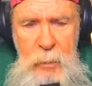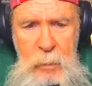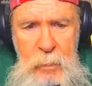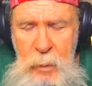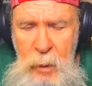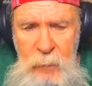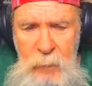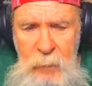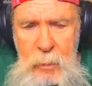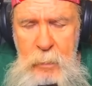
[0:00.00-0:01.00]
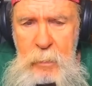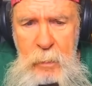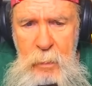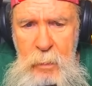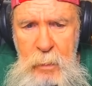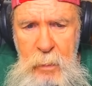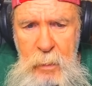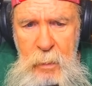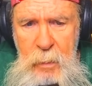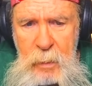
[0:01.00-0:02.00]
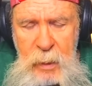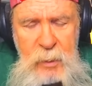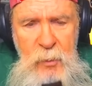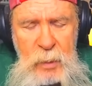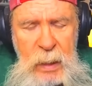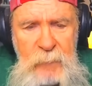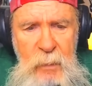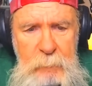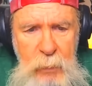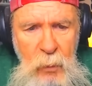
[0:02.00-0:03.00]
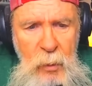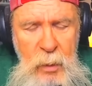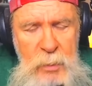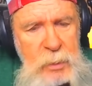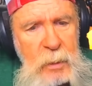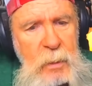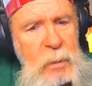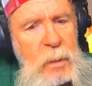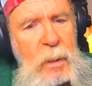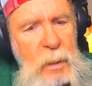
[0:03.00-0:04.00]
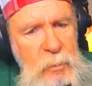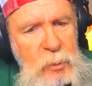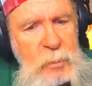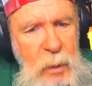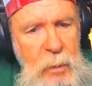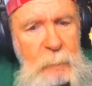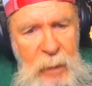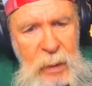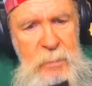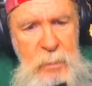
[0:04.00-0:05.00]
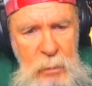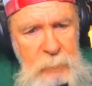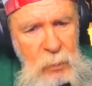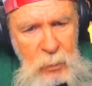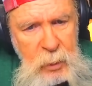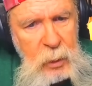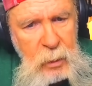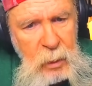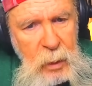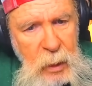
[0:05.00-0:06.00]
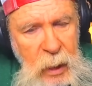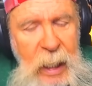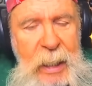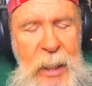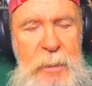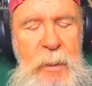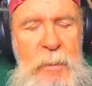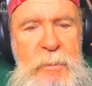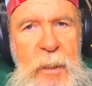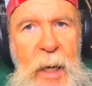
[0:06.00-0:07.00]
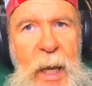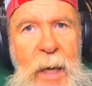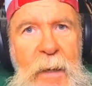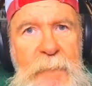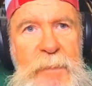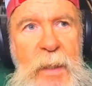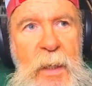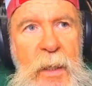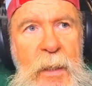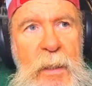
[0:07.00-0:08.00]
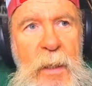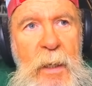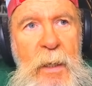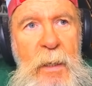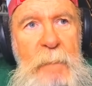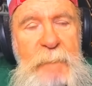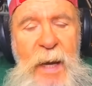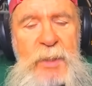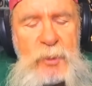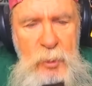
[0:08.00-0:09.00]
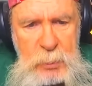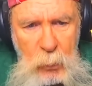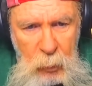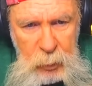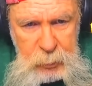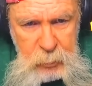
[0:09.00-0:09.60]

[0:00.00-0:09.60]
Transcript: nothing. He couldn't even book because he doesn't understand basic booking, and he doesn't have the patience for it.